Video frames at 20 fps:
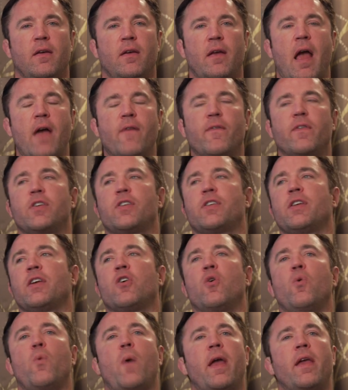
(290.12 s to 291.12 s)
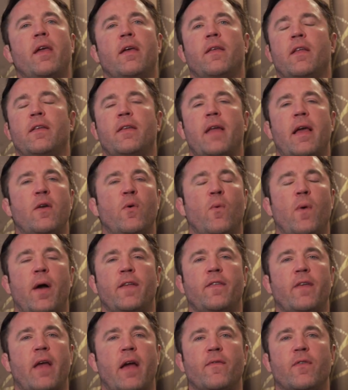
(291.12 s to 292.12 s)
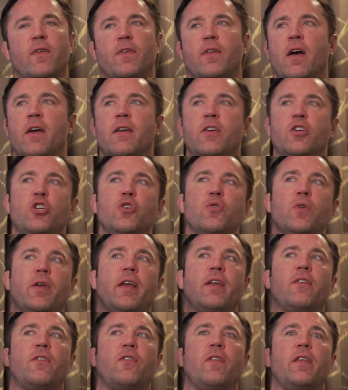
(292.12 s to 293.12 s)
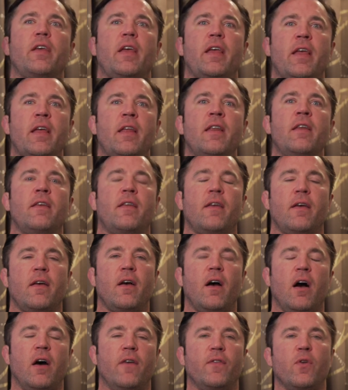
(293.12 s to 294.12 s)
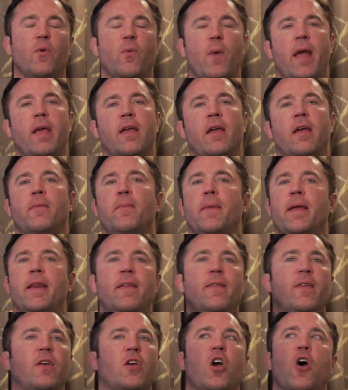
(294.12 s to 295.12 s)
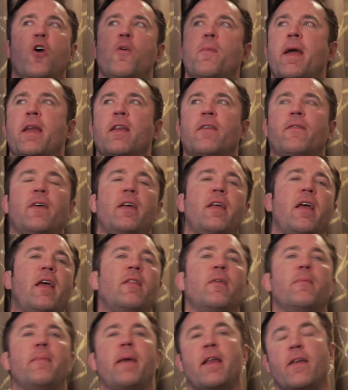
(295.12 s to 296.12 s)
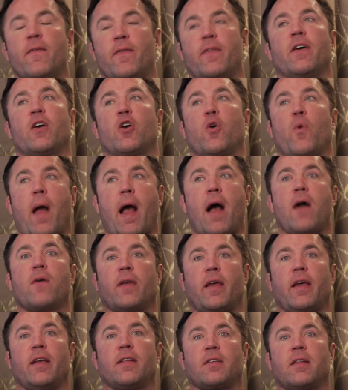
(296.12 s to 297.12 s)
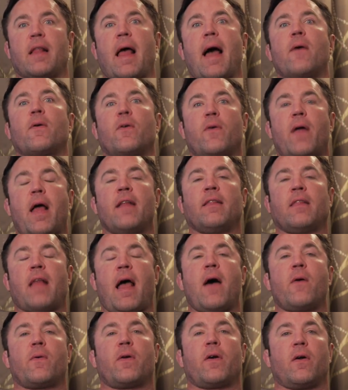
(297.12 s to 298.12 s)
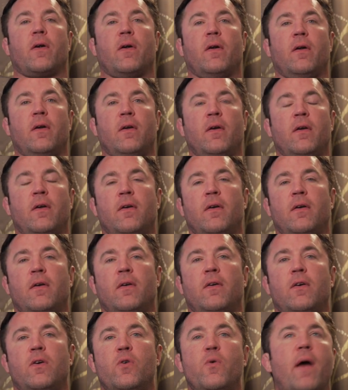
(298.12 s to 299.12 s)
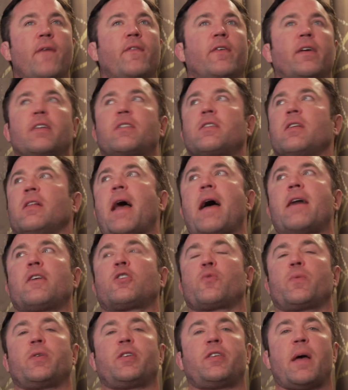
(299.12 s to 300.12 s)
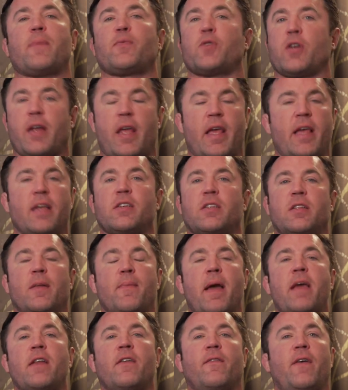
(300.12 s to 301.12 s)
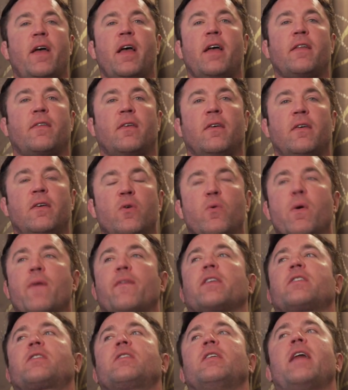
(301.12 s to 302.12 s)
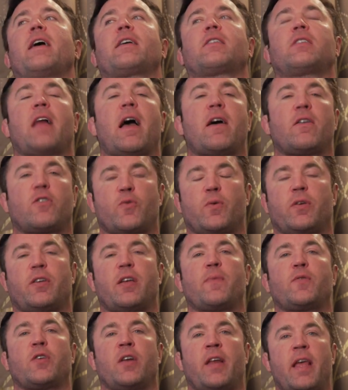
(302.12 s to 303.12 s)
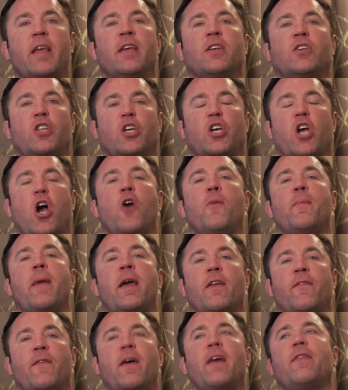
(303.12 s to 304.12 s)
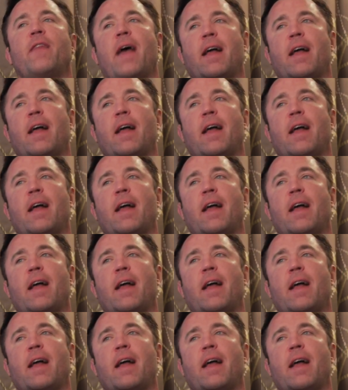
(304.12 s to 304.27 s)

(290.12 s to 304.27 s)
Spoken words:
Every single weigh-in that Dana White's ever done is you get to the end of the weigh-in, meaning the co-main event, and the crowd gets louder and louder. Whoever gets the loudest reception is the main event. Whoever gets the next loudest reception is the co-main event.